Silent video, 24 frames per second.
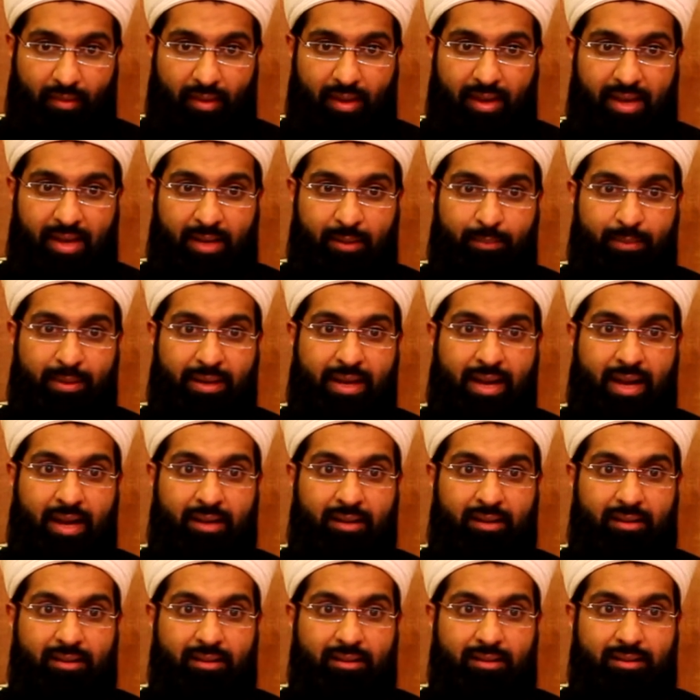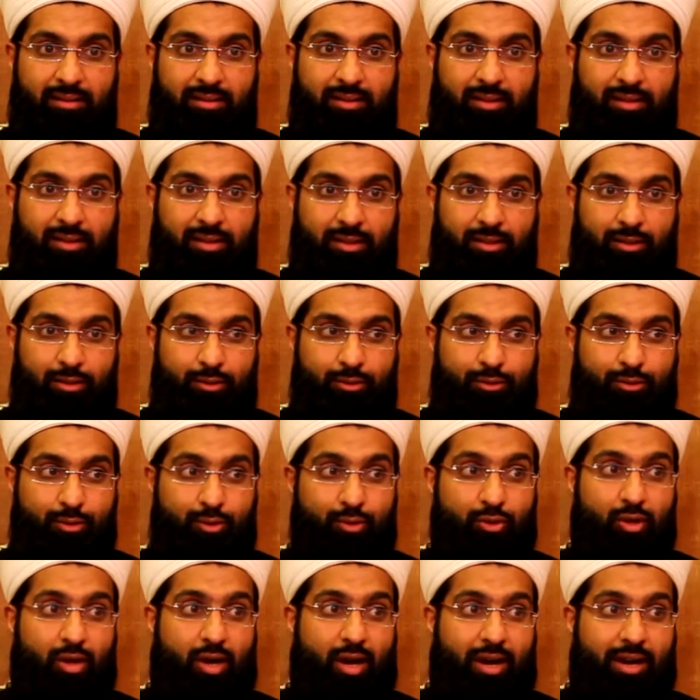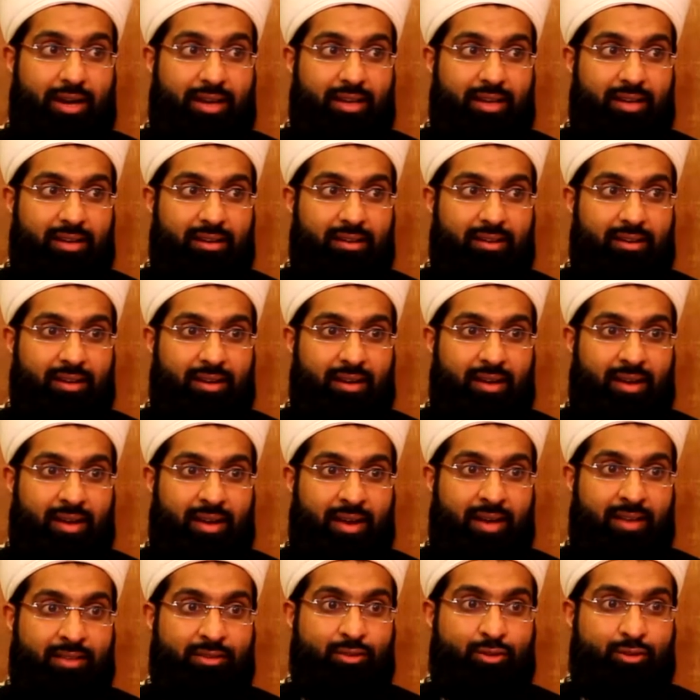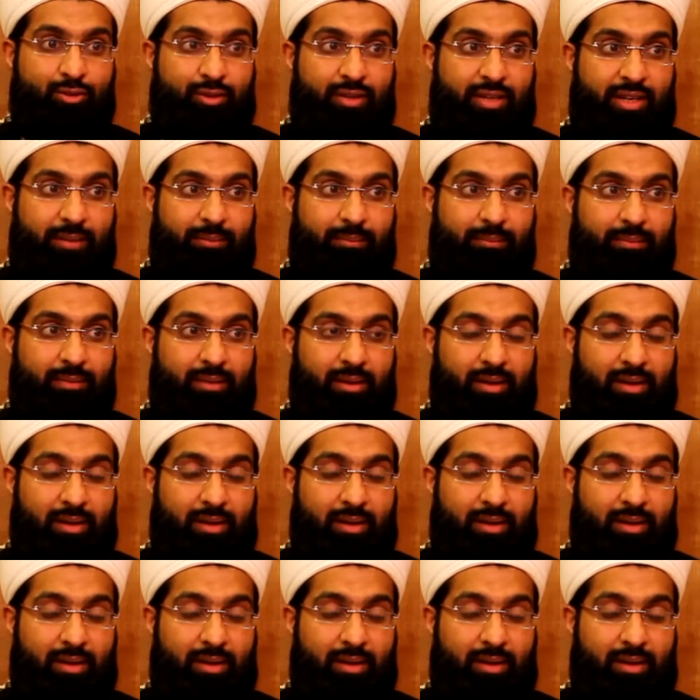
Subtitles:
it began to cry and scream.